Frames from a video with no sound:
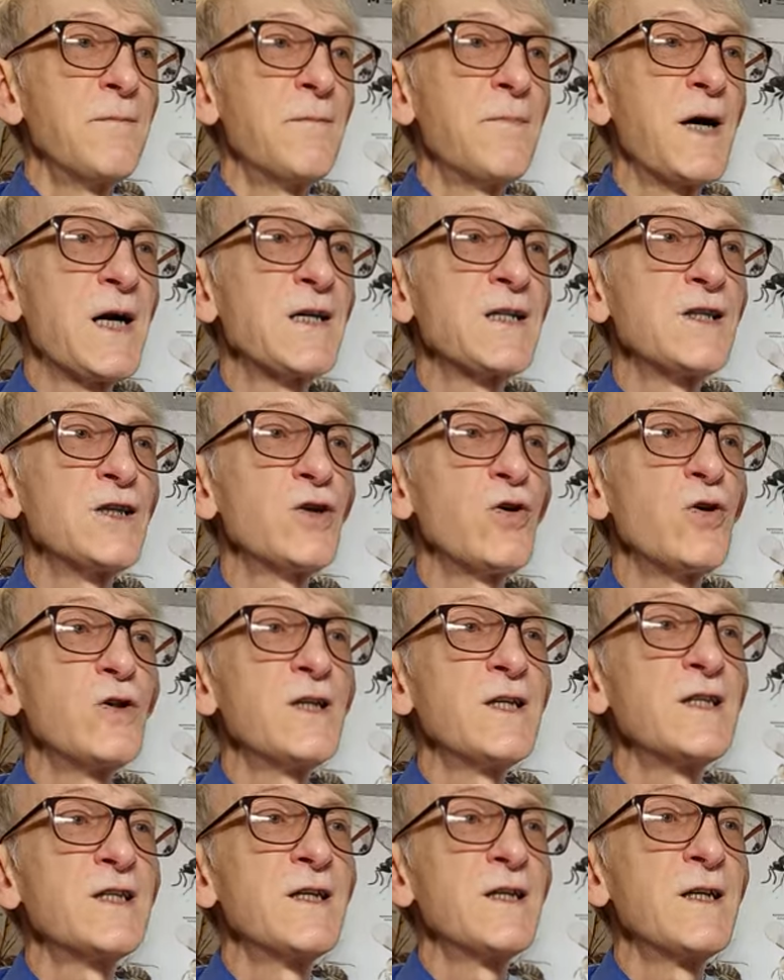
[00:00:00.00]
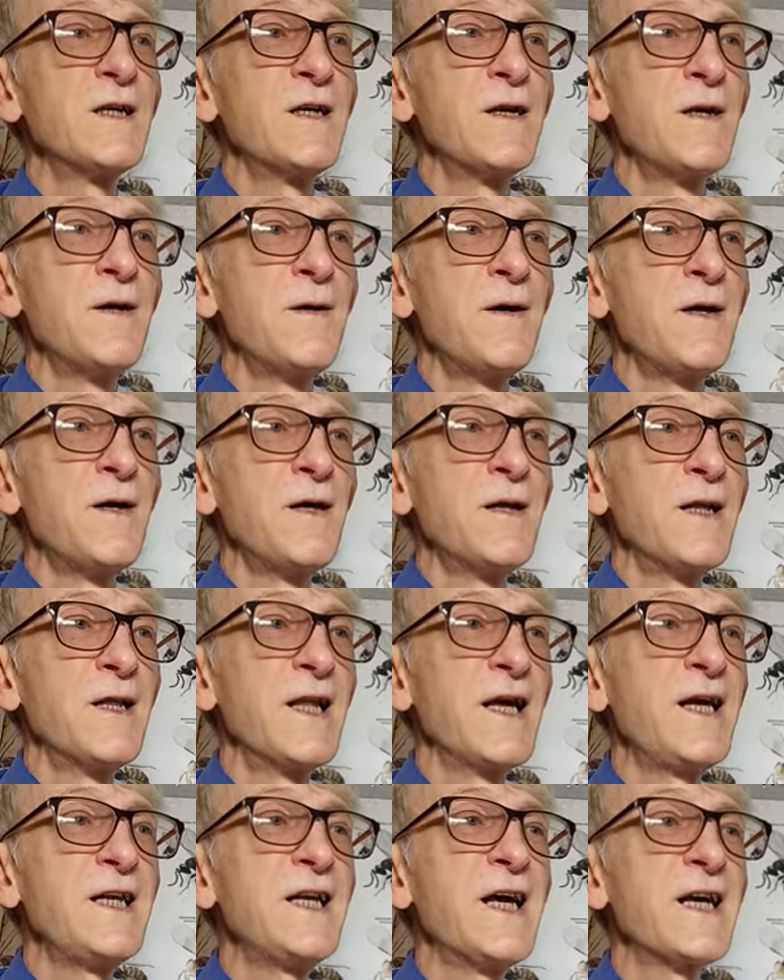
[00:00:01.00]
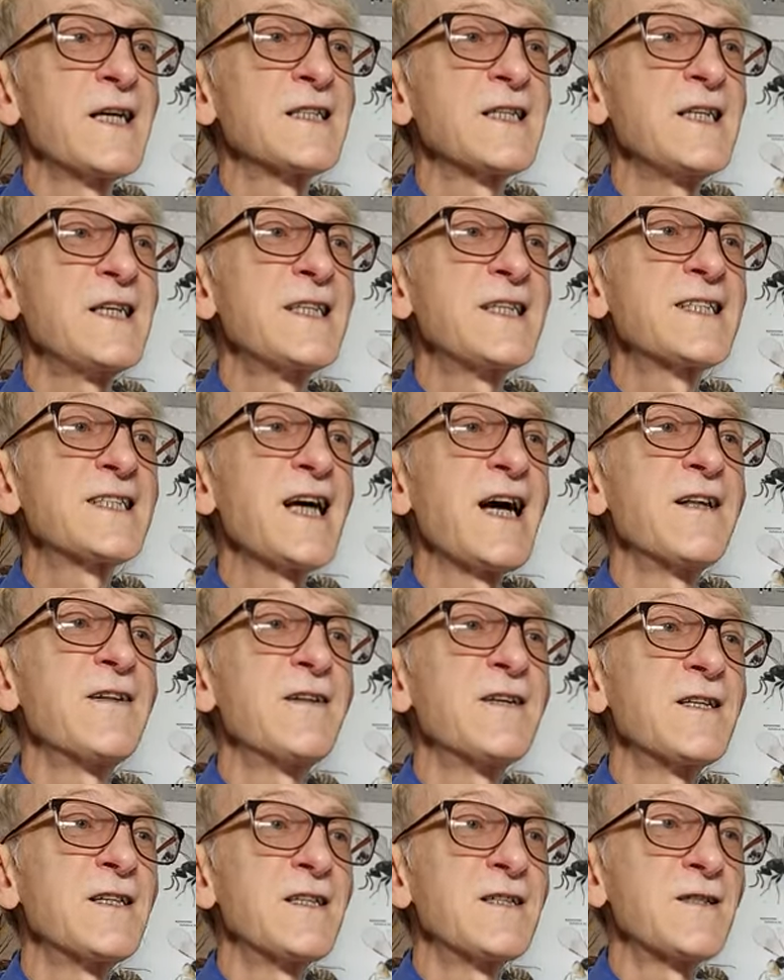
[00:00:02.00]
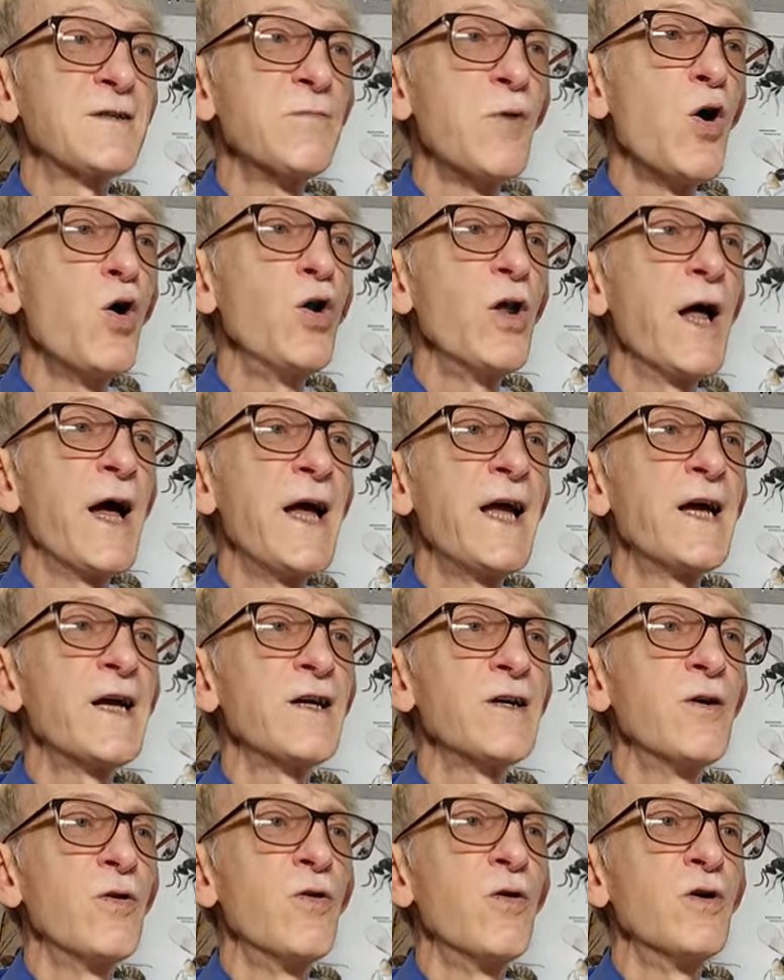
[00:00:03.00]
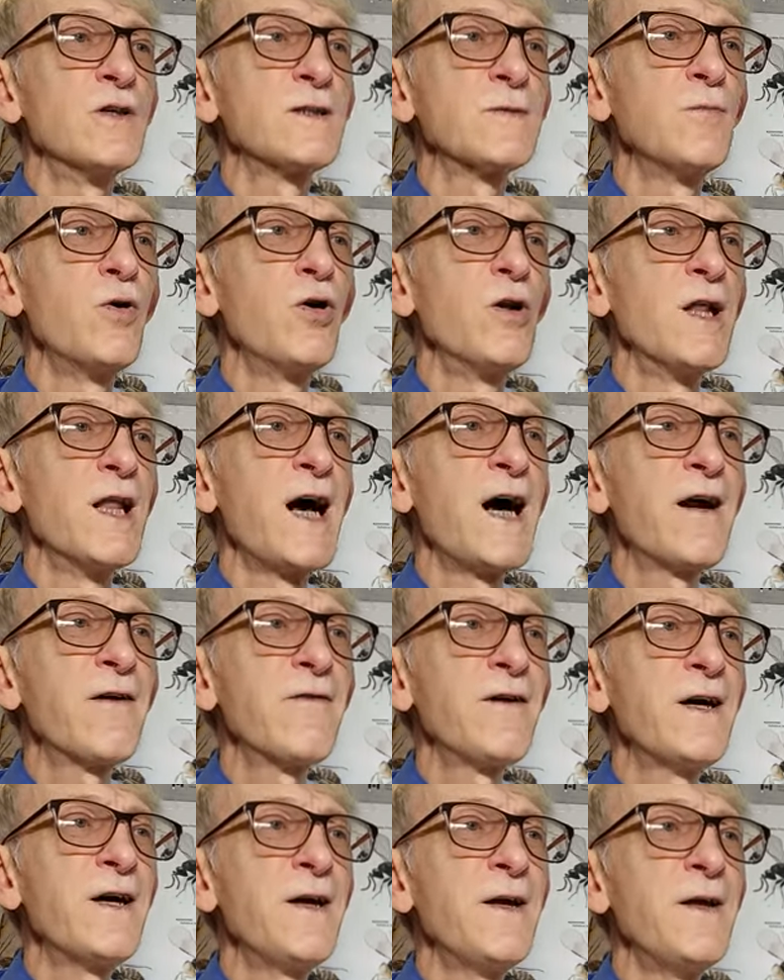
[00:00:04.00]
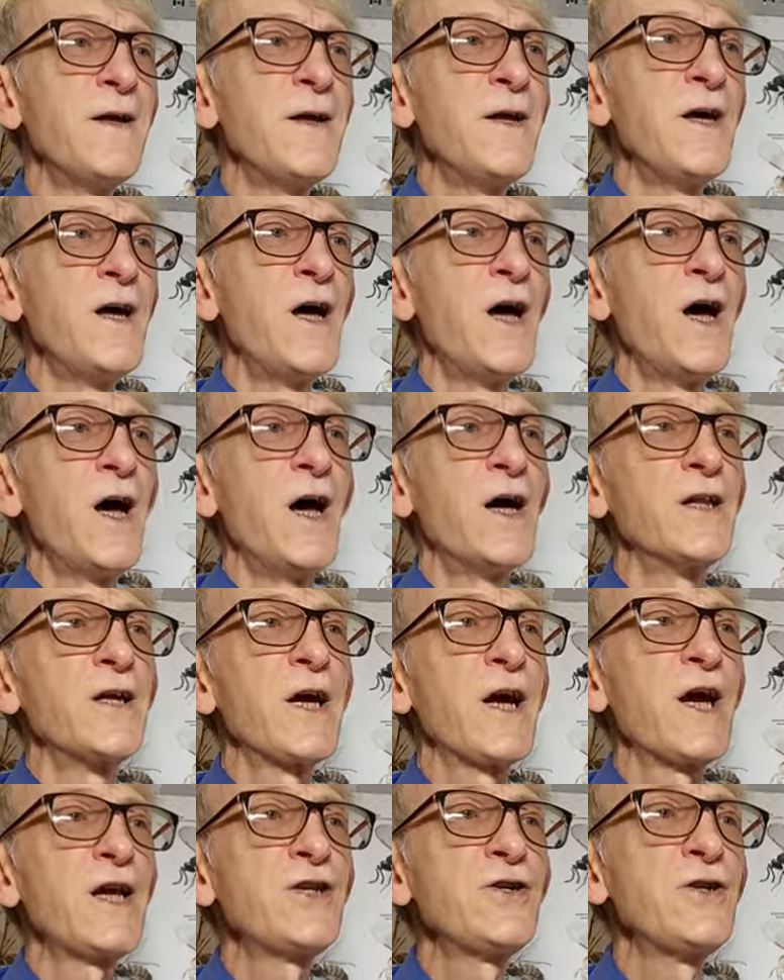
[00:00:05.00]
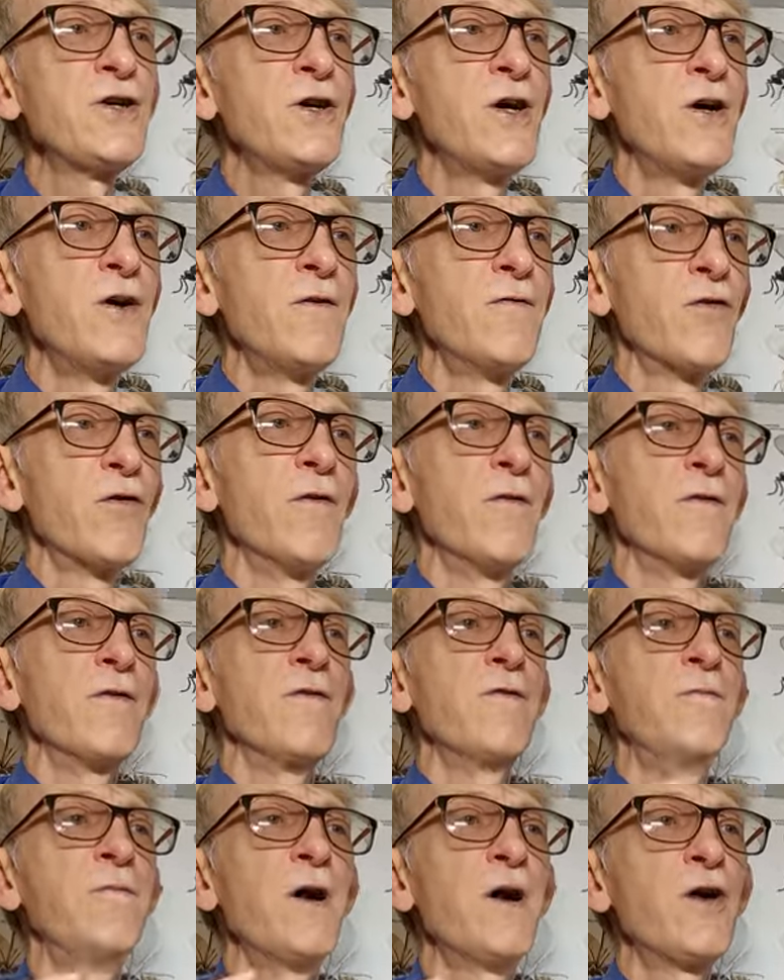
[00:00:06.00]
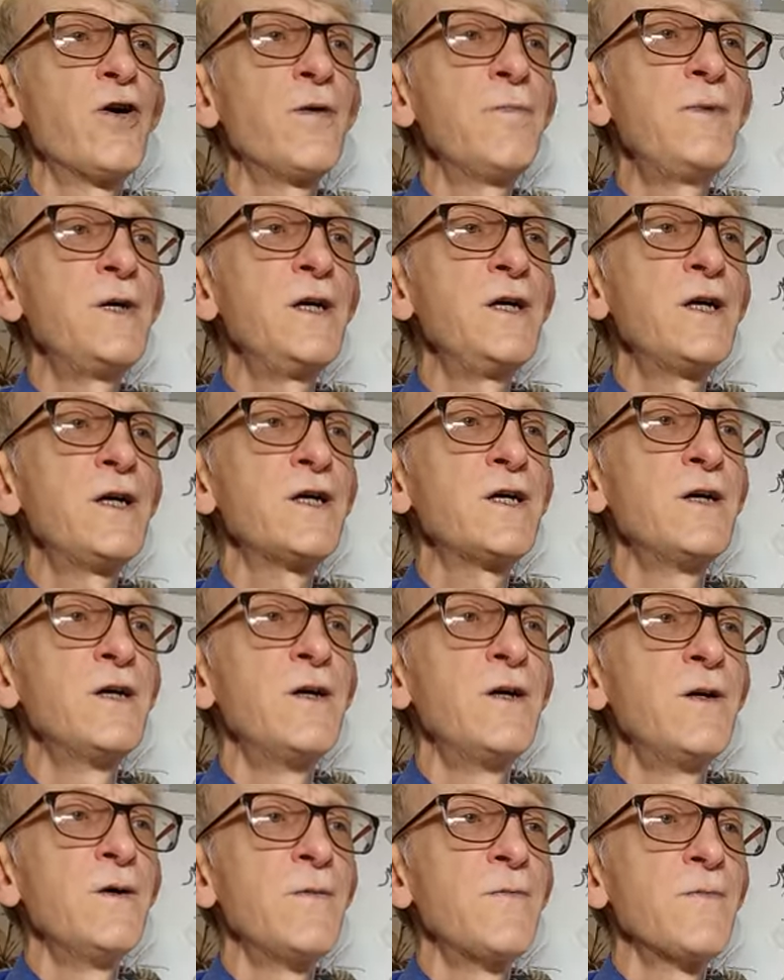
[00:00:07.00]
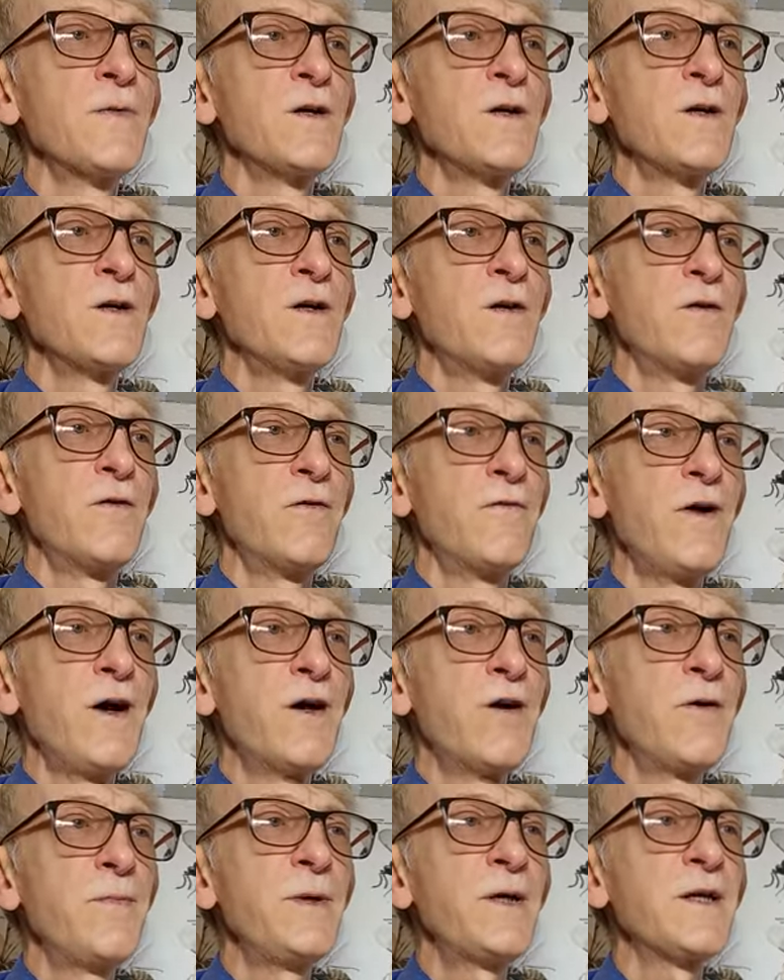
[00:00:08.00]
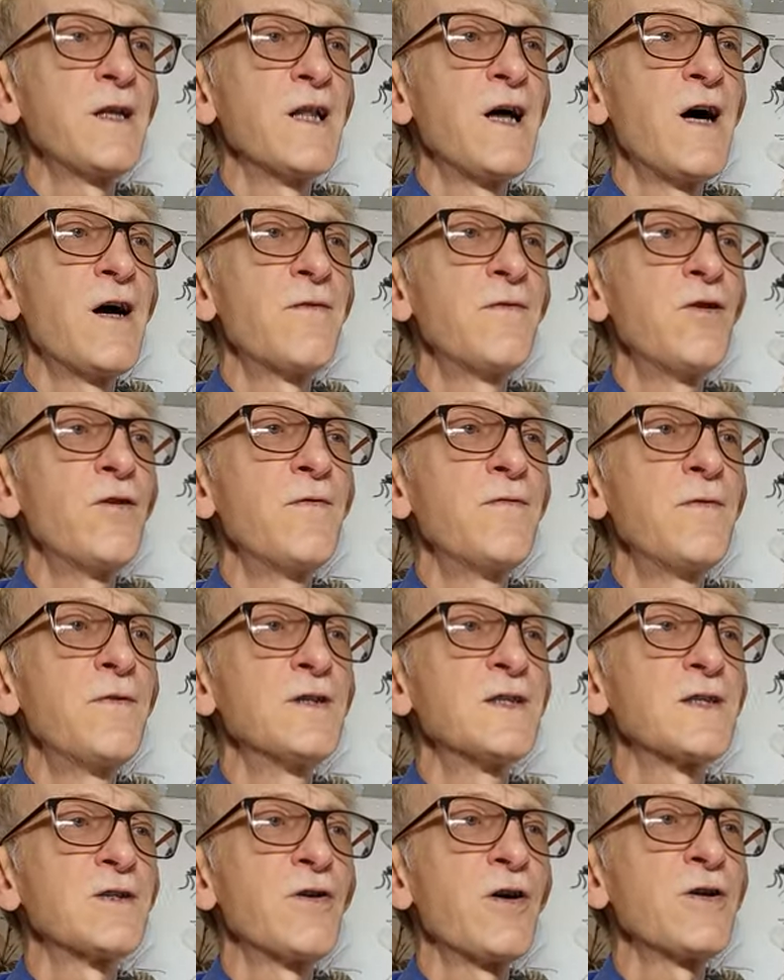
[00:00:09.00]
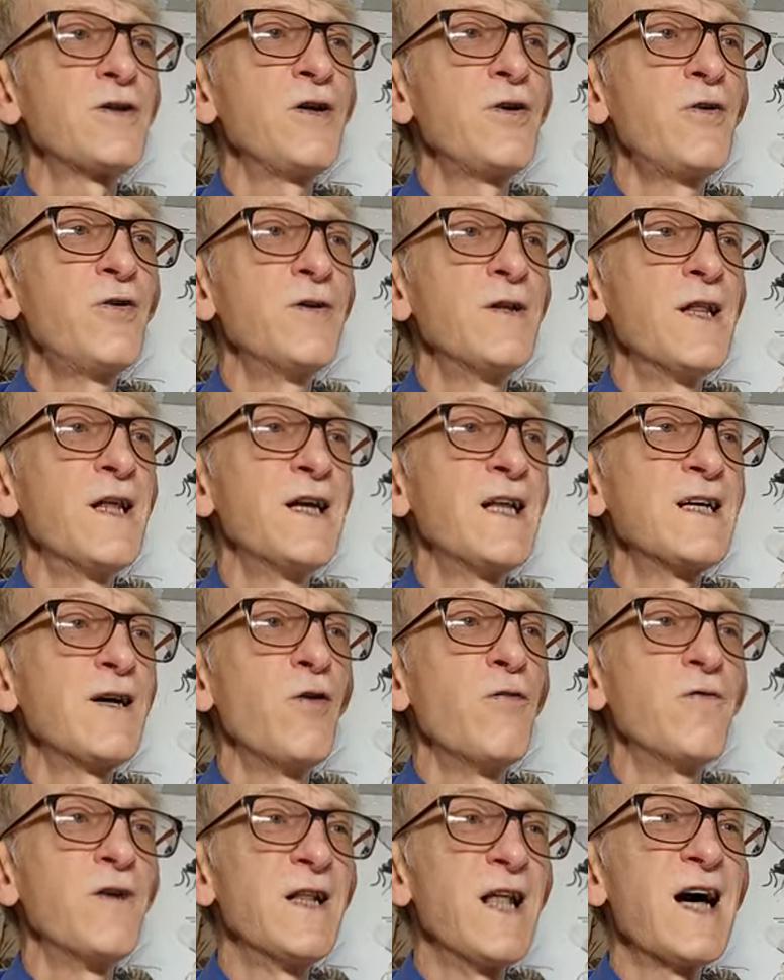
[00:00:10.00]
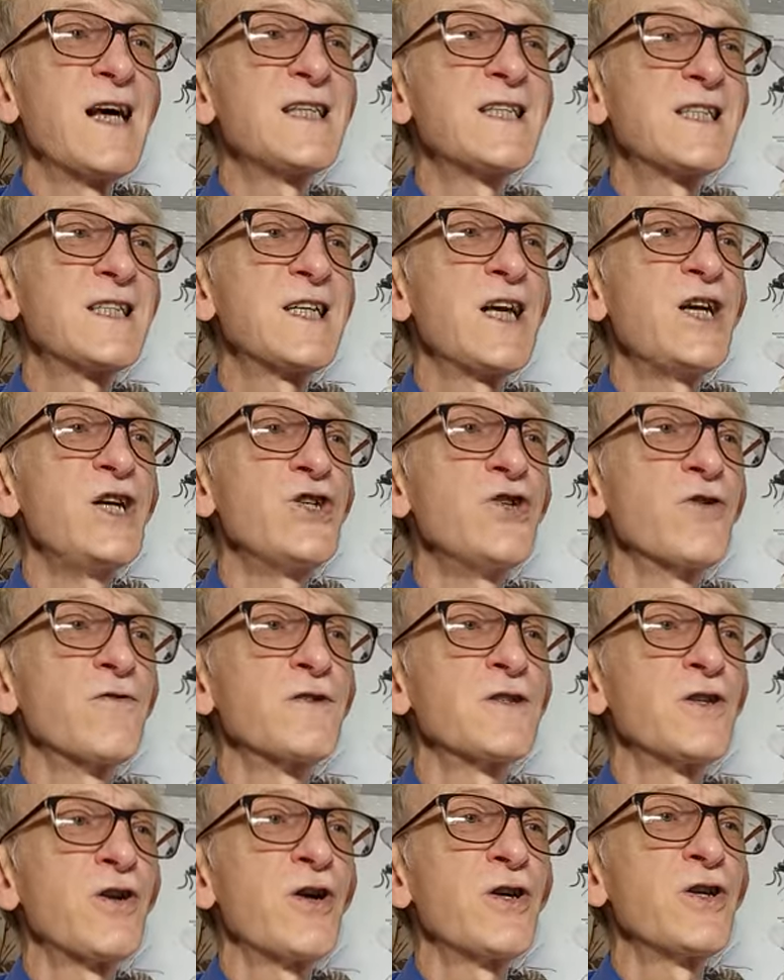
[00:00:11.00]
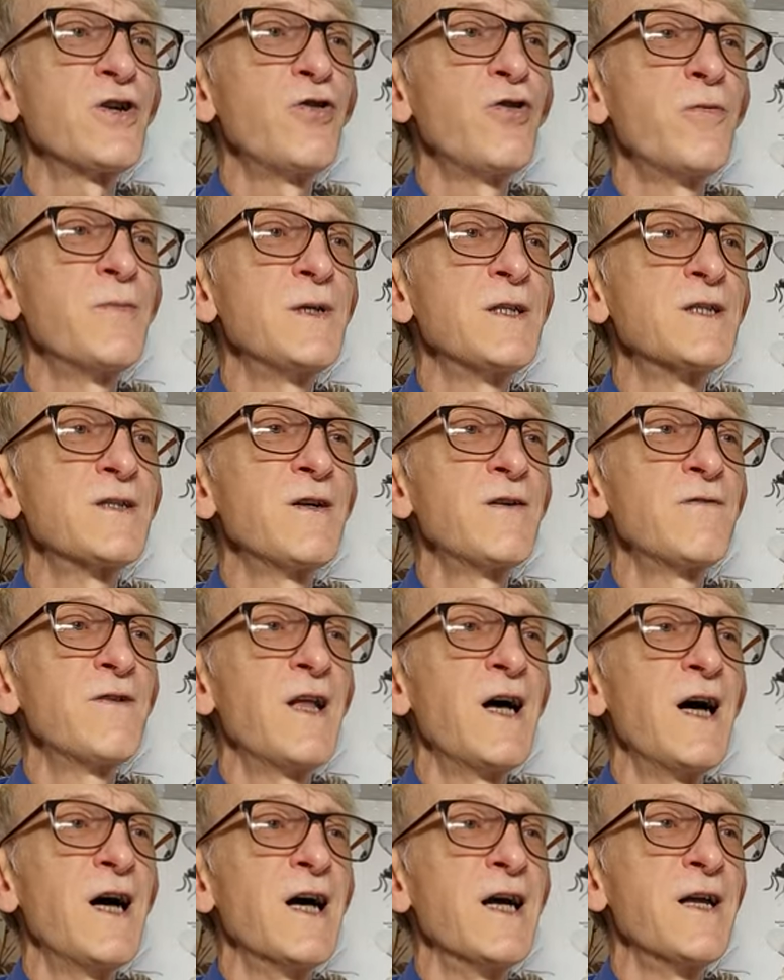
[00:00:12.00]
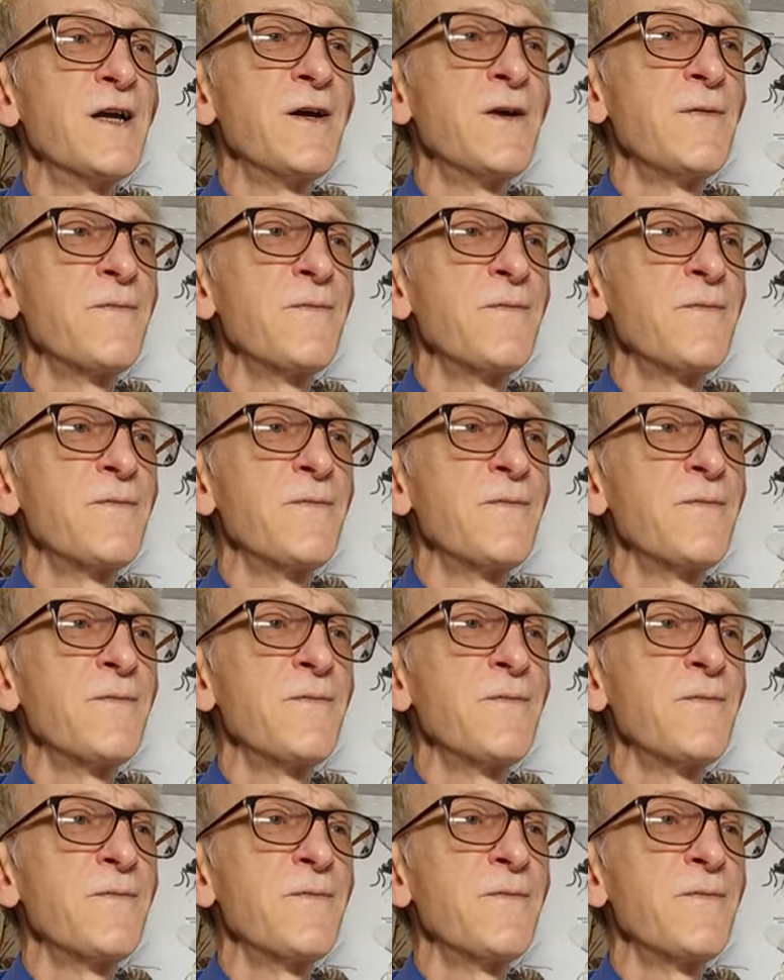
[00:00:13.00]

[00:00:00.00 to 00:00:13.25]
parasitoid is laying eggs inside small egg or small larva and hatch from the very big larva of the last stage of Stratomys fly.